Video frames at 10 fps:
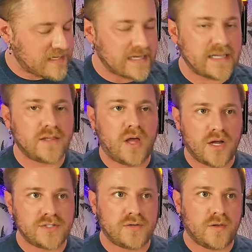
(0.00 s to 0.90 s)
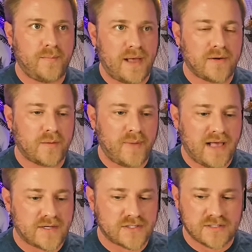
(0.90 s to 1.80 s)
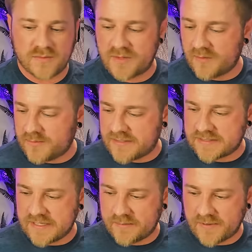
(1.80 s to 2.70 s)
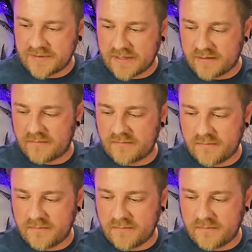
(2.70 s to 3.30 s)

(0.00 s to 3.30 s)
logical about your passions. What do you want me to say about that?